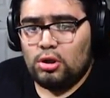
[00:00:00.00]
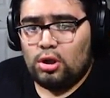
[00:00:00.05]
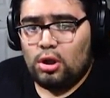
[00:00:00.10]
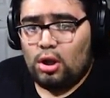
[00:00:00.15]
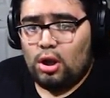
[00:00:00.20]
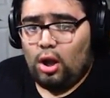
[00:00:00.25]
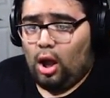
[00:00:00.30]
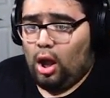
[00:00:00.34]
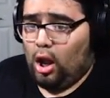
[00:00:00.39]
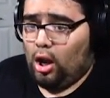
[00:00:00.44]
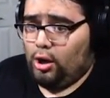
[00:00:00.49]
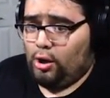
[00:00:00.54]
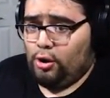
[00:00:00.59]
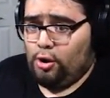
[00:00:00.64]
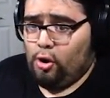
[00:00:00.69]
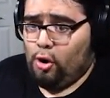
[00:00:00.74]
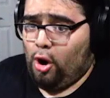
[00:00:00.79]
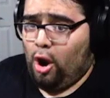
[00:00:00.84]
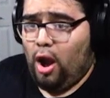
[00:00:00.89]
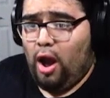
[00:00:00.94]
uh,
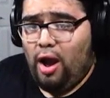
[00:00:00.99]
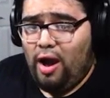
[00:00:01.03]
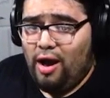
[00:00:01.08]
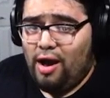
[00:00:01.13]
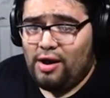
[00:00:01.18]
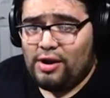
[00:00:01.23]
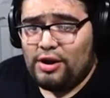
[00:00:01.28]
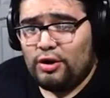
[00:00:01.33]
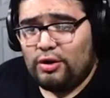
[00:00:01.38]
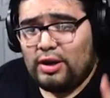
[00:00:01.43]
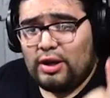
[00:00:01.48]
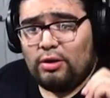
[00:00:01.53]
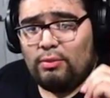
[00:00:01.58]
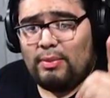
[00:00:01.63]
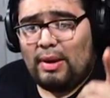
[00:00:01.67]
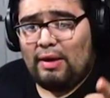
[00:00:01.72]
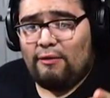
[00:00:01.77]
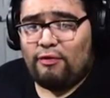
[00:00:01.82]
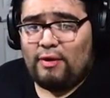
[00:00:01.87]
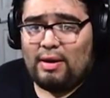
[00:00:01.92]
nah, you killed
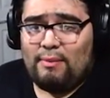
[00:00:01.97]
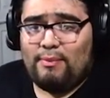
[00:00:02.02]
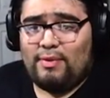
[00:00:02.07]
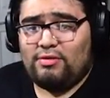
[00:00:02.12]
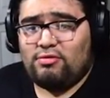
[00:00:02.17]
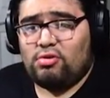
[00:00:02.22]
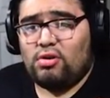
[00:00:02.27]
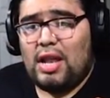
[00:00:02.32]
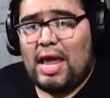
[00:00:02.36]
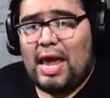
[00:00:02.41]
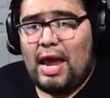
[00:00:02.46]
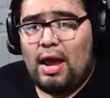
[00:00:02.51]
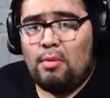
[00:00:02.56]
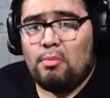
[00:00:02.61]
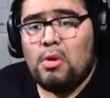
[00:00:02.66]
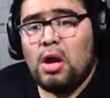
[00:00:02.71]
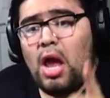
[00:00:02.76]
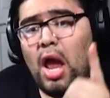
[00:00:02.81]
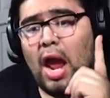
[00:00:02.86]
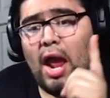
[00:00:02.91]
my friend, Mr. Lamb,
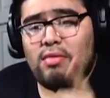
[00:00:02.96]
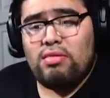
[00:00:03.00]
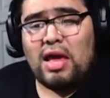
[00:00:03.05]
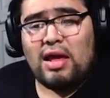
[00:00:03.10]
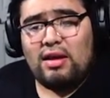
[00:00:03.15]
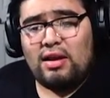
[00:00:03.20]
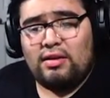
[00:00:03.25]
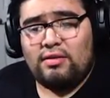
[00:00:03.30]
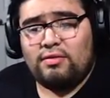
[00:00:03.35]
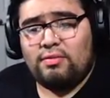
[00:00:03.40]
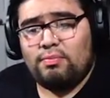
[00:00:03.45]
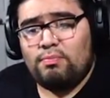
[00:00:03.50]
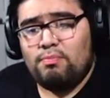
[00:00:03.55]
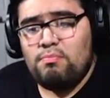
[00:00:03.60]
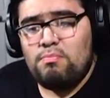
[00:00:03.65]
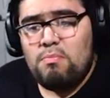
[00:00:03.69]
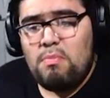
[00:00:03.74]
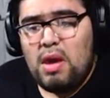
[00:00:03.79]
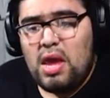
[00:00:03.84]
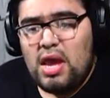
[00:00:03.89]
and that is
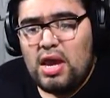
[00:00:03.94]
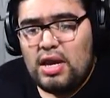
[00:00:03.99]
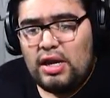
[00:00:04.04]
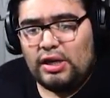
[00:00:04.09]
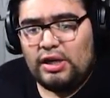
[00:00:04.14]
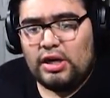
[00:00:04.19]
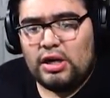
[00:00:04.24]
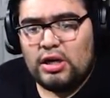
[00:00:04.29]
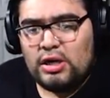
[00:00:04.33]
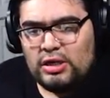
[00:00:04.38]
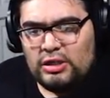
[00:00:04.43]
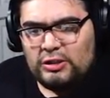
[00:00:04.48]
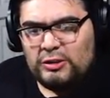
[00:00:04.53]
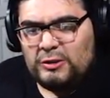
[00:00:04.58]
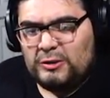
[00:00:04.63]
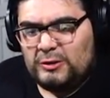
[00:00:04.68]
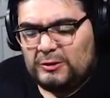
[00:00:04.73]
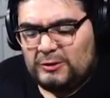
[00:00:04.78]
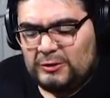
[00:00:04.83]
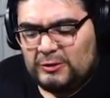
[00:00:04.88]
mean.
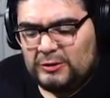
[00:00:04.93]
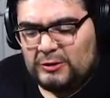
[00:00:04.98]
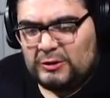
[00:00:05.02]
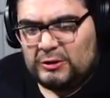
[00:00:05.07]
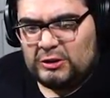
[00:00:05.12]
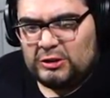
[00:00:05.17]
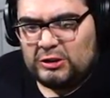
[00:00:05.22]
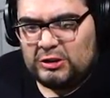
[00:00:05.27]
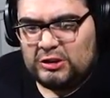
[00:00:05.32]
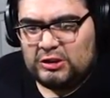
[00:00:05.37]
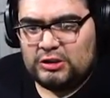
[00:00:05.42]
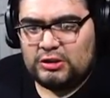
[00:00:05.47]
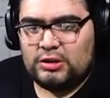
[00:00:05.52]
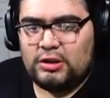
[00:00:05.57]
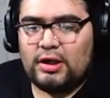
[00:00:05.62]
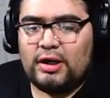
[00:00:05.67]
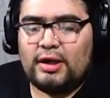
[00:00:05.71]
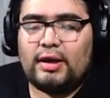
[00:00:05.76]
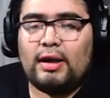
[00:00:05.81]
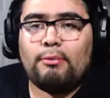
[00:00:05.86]
I,
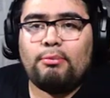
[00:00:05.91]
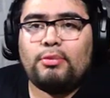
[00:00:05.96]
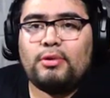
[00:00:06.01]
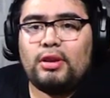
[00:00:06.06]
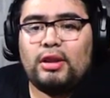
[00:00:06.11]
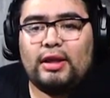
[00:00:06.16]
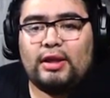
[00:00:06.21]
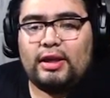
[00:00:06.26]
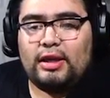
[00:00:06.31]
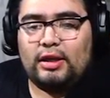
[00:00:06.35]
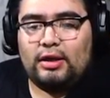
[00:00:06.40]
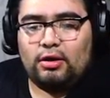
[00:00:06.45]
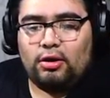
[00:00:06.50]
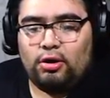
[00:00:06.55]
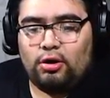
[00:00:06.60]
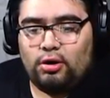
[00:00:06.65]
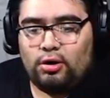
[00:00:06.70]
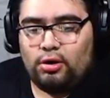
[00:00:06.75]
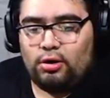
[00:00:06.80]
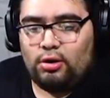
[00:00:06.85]
am clicking
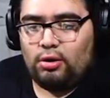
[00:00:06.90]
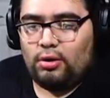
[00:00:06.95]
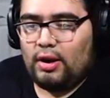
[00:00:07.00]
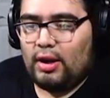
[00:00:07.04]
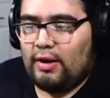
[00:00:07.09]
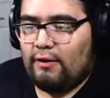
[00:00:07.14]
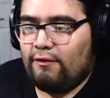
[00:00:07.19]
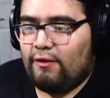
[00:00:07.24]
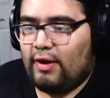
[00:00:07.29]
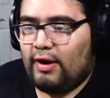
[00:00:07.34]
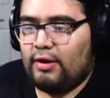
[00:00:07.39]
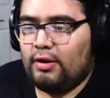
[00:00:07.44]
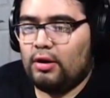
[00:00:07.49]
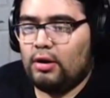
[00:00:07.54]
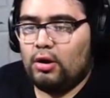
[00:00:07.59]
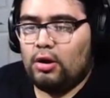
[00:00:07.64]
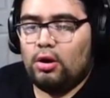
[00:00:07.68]
her. Okay, fine.